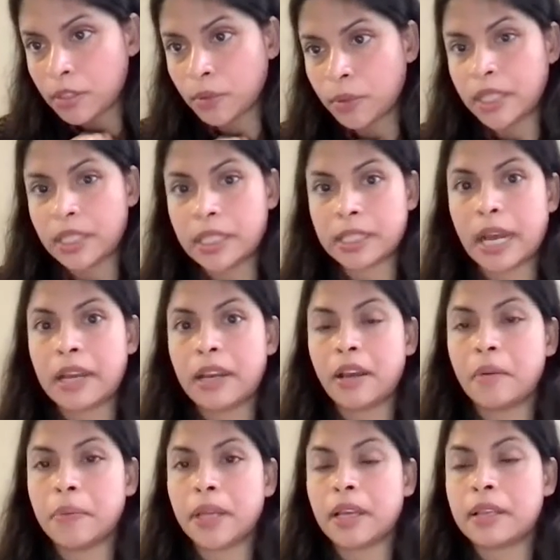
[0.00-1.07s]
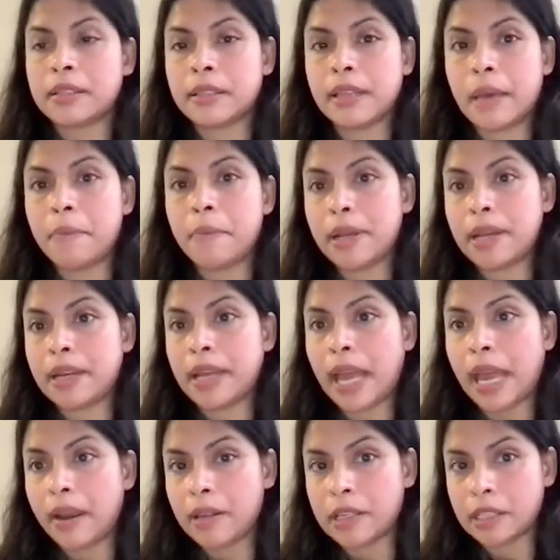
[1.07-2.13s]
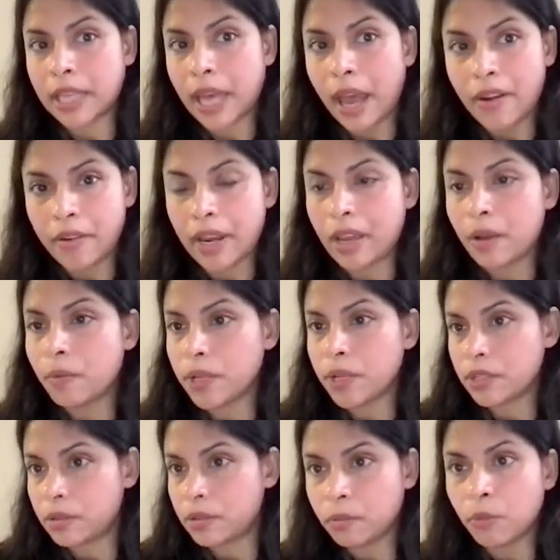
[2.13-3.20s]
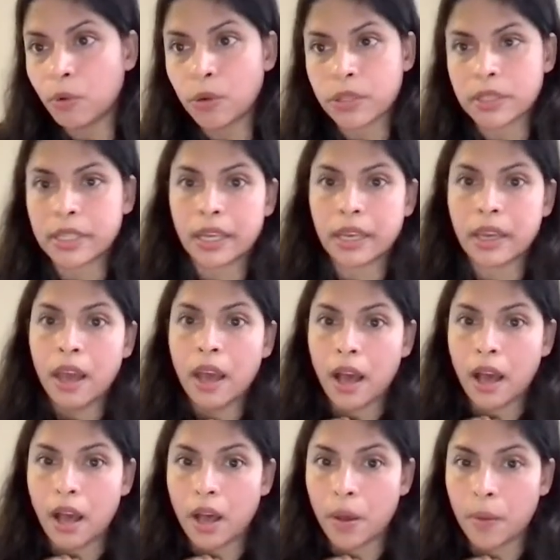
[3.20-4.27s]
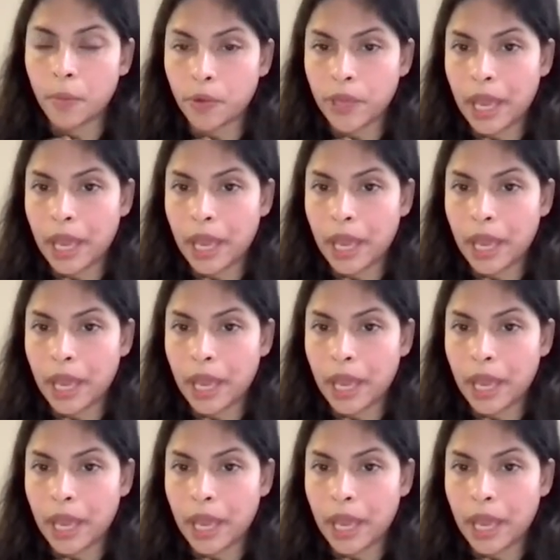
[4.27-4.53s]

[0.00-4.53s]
so this is kind of the embedded scattering, which mostly we